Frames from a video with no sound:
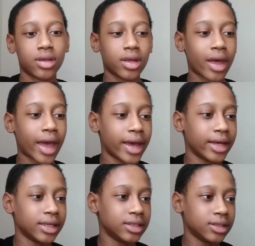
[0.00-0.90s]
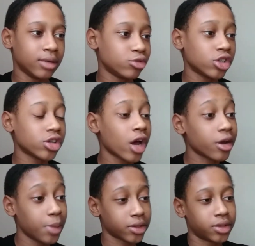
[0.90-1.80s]
and I'm just gonna talk
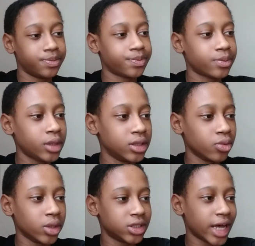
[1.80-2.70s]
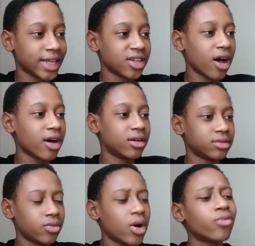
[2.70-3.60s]
about them. The ones that I saw.
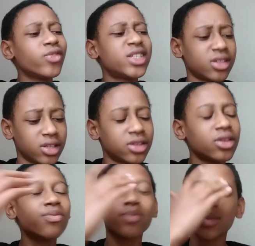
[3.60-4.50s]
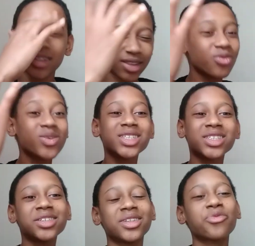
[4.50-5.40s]
Well, recently the
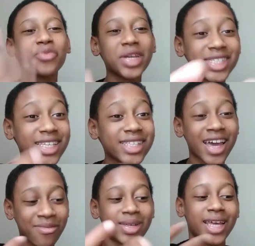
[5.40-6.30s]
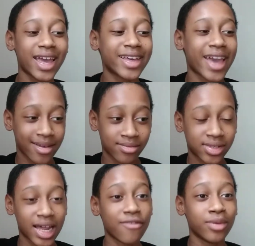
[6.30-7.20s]
recent NBA games
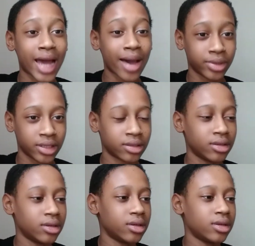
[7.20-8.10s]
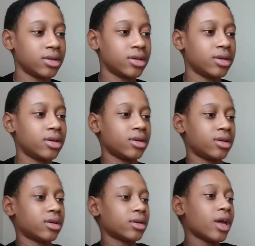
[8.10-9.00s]
that have been happening.
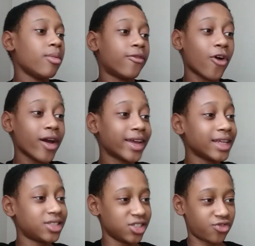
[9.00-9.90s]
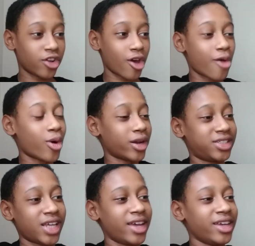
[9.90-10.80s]
Okay, before I get into this video, I want to
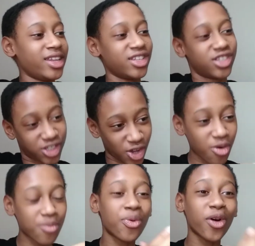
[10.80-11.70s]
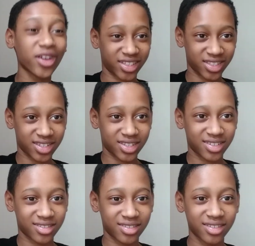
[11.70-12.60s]
say it is so important.
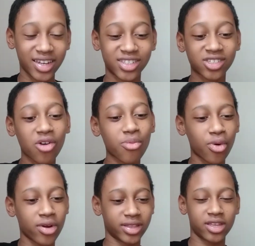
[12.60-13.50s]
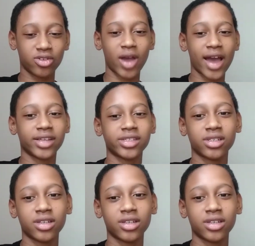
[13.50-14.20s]
It is so important that you guys